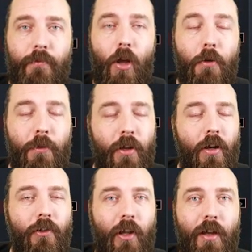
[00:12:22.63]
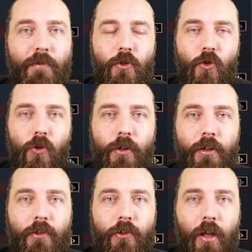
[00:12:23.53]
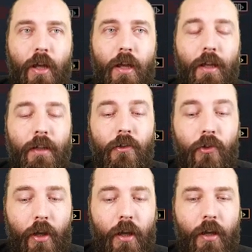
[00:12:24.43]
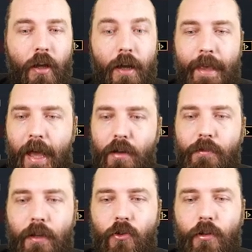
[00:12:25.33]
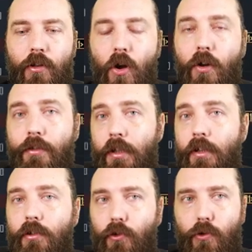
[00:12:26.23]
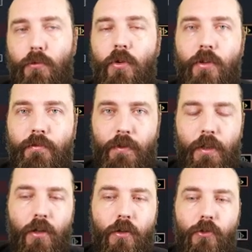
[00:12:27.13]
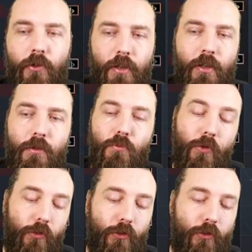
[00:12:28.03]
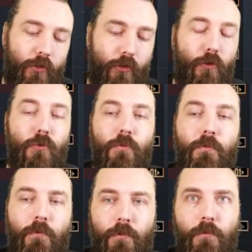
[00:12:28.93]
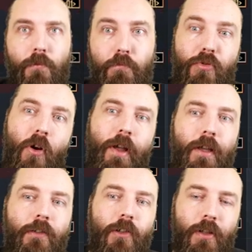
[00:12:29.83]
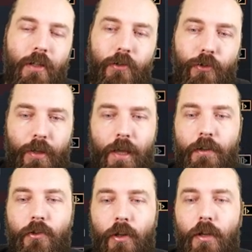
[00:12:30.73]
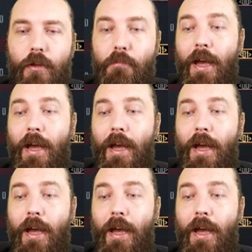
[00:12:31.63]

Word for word: I hope you guys have enjoyed, and uh, I have actually got the two other videos, the ones two prior to this against uh,